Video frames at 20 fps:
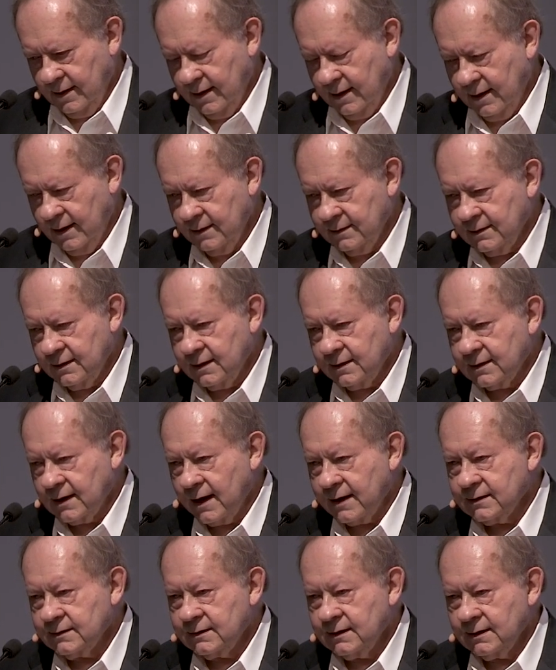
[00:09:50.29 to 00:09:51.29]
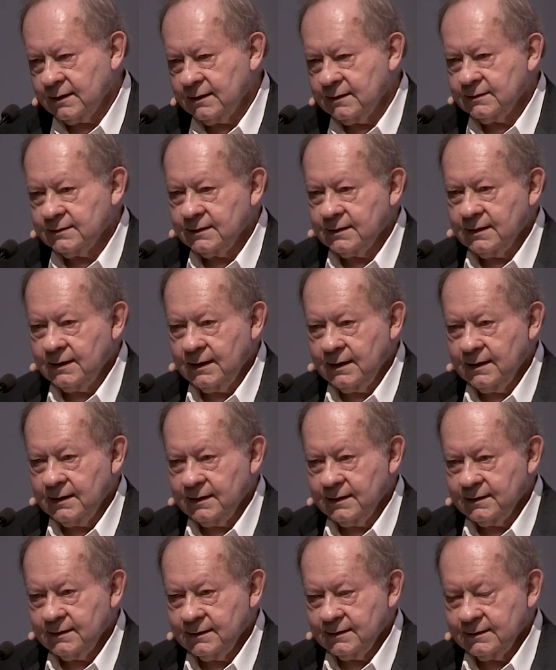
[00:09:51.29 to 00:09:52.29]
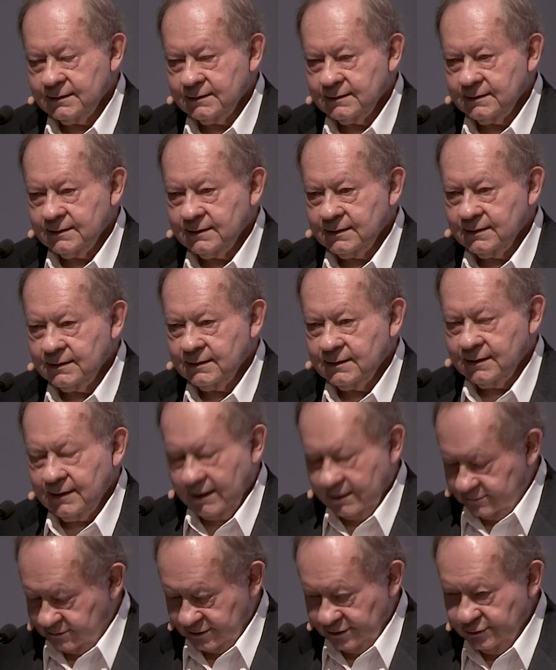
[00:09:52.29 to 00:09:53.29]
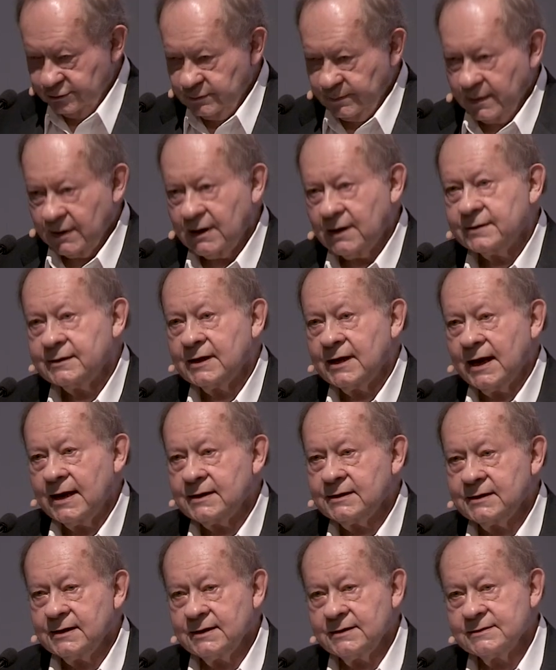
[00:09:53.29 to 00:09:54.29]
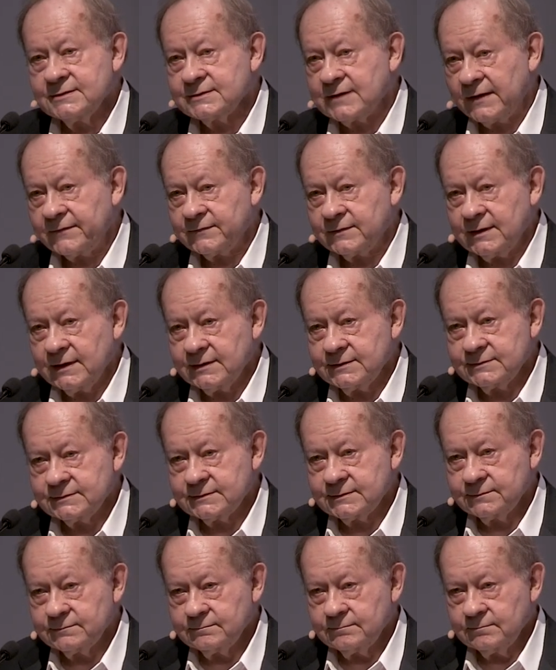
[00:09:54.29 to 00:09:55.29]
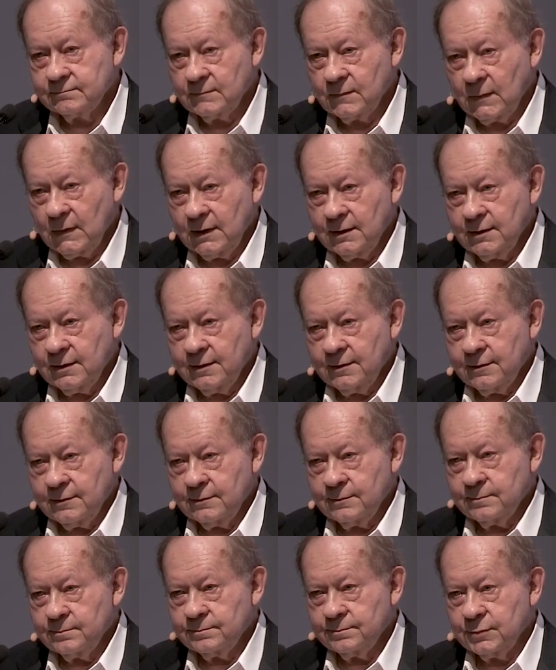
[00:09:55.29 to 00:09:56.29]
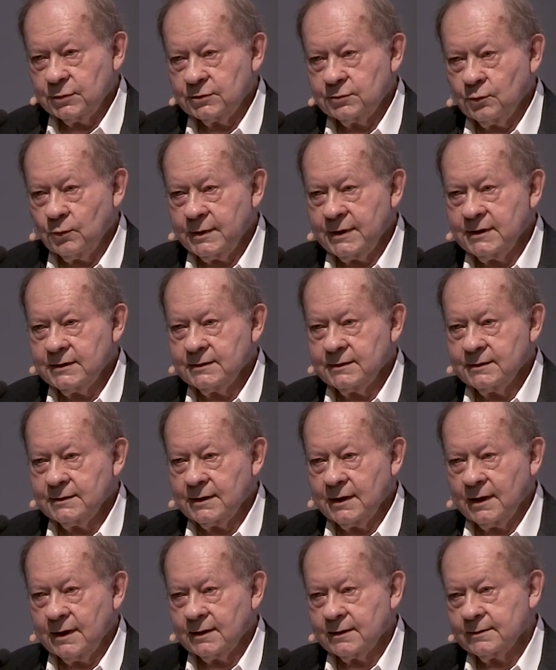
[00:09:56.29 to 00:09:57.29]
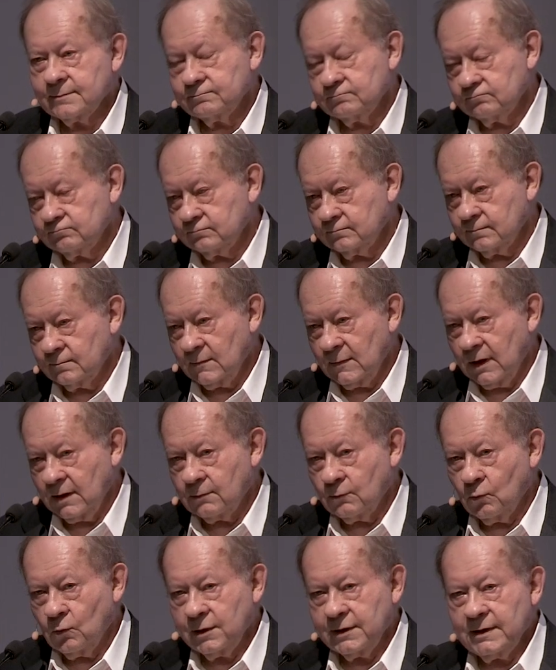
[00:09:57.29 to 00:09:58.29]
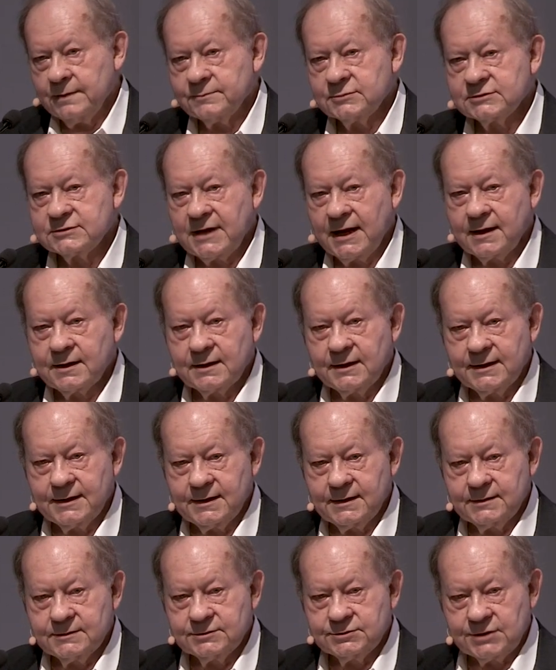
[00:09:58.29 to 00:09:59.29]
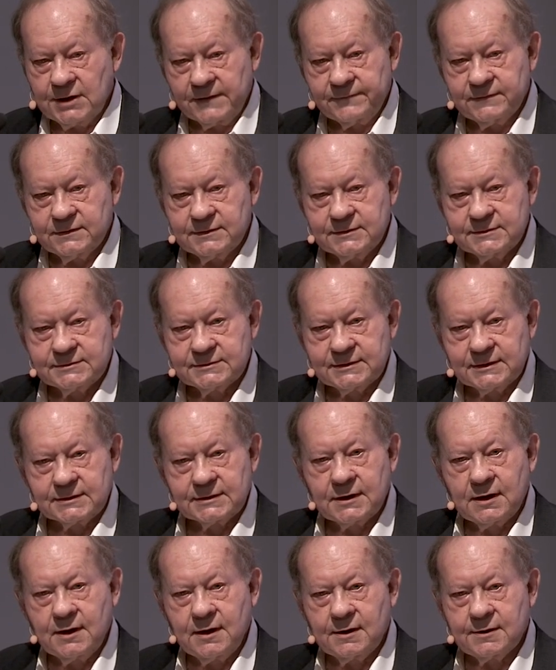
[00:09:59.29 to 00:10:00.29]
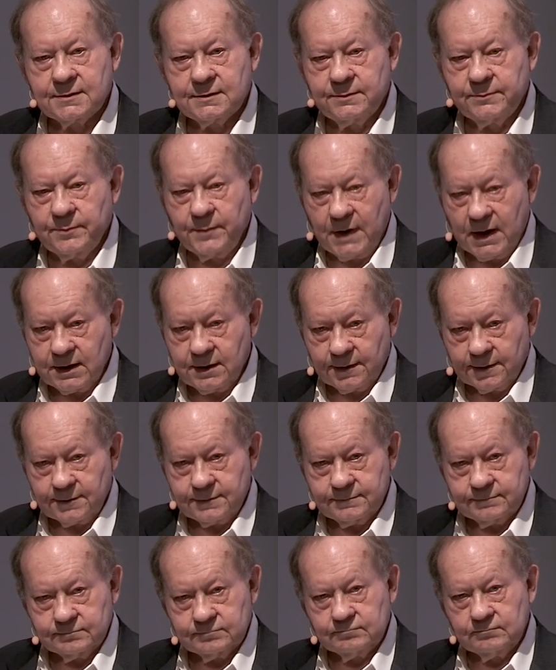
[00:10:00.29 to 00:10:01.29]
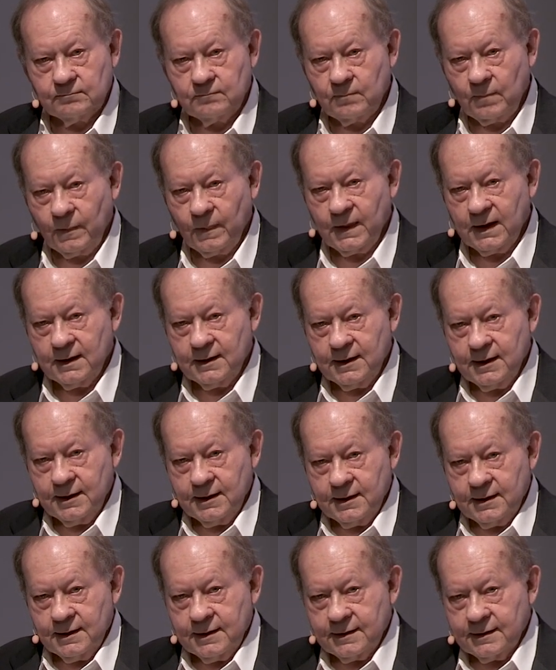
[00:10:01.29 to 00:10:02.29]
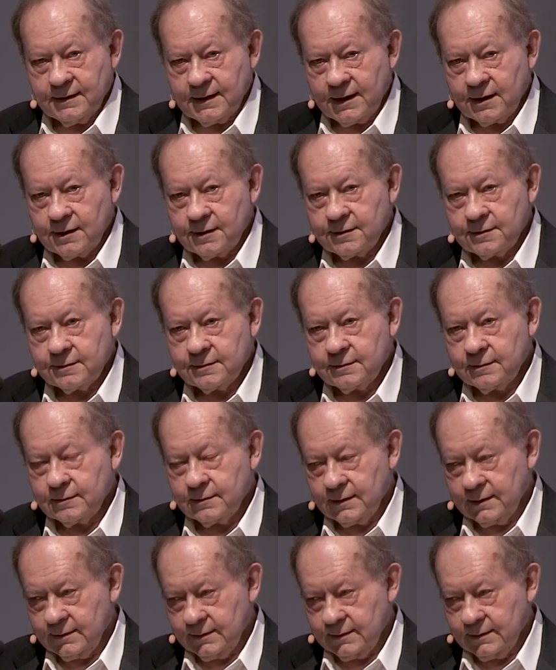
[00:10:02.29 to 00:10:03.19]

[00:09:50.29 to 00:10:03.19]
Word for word: in the 19 excuse me, in the 1870s between uh, William Stanley Jevons and Carl Menger, there